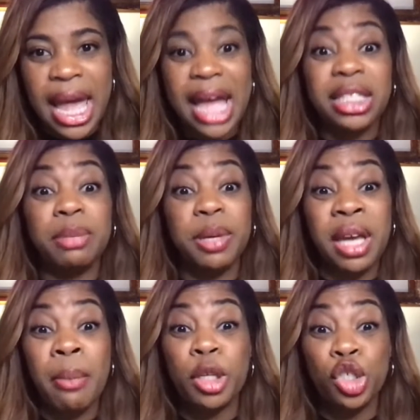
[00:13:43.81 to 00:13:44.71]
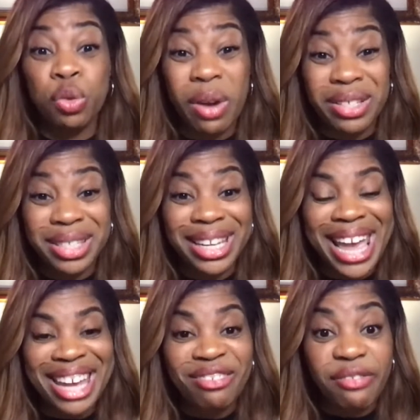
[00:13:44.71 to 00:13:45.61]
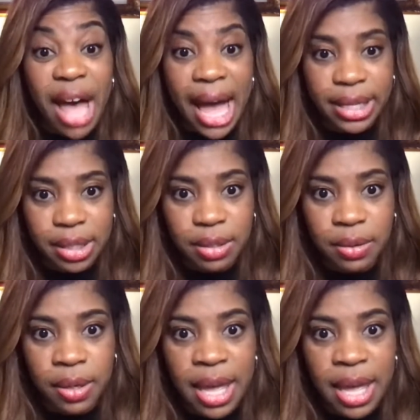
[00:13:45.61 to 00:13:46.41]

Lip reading: and to become a trusted advisor.